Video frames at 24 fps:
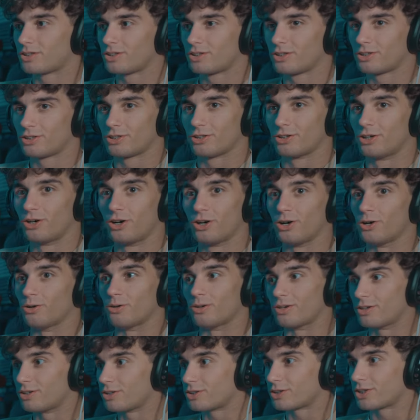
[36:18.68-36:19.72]
Oh,
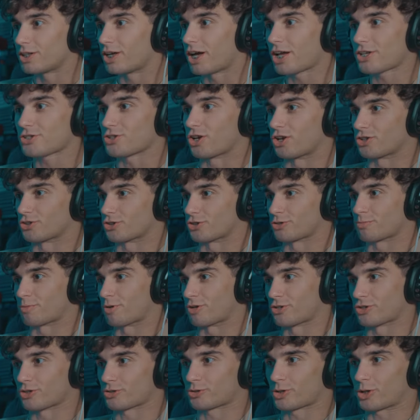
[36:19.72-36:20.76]
that's not suspicious
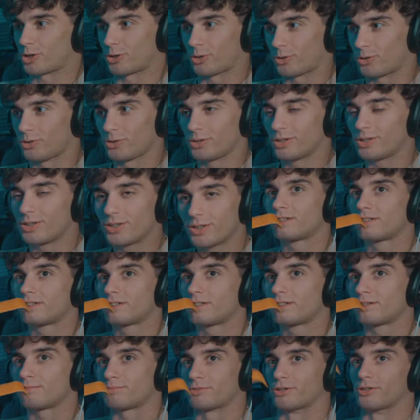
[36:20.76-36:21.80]
at all,
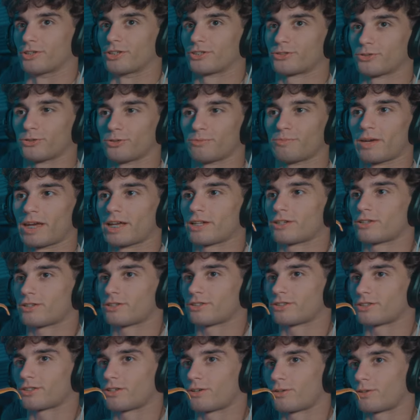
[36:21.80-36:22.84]
bro. This old man
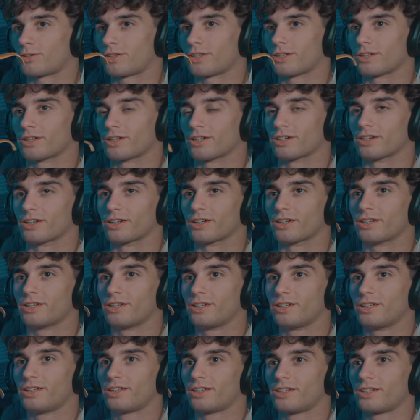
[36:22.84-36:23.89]
or the
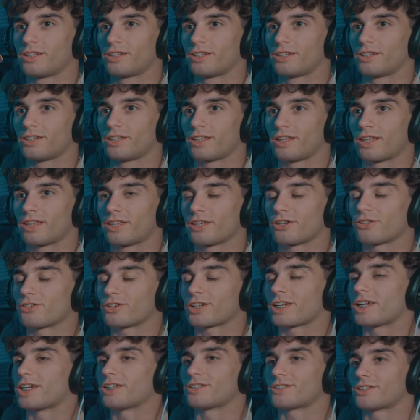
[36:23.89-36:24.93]
the other
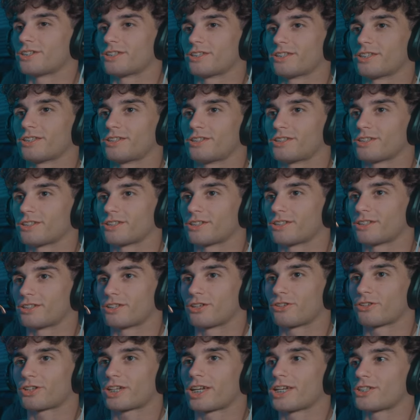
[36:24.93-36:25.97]
kids the, the other
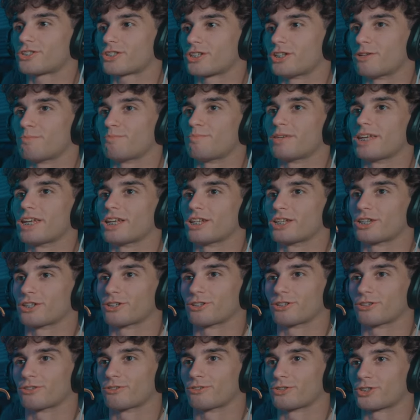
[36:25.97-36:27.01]
kids gonna be in here
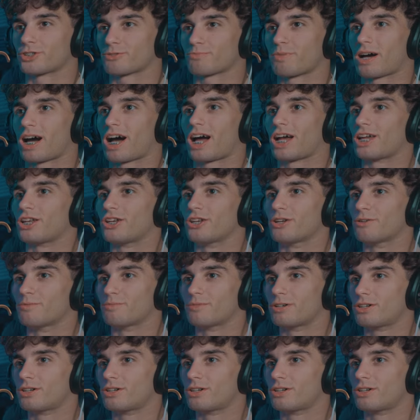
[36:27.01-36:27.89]
just behind him.